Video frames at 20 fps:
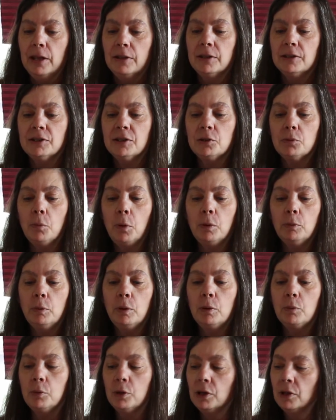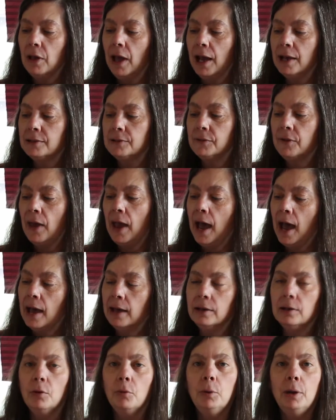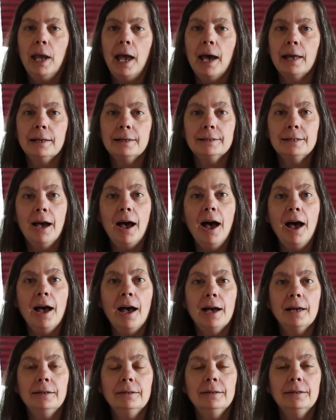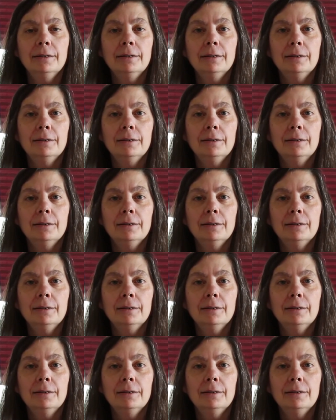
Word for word: This is when we realized that we had a Todd